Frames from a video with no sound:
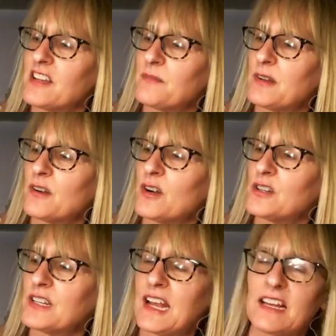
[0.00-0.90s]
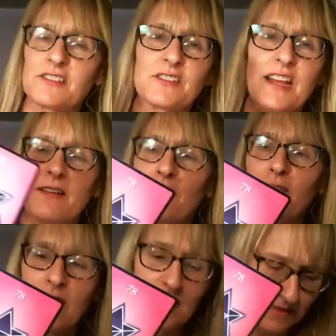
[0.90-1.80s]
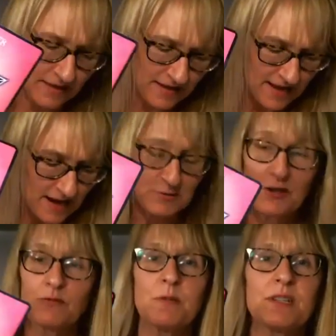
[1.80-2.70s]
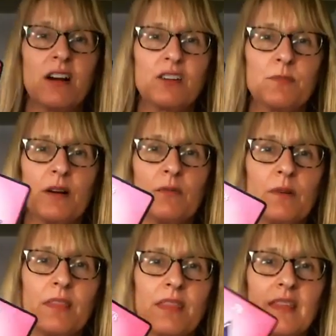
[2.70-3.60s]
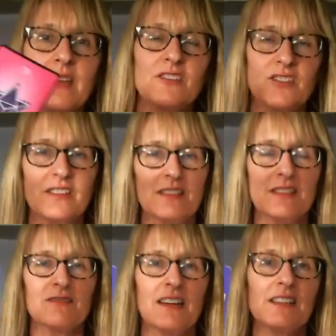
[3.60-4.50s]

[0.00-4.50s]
have been heard and answered. Have faith, which is what we talked about with the justice, right?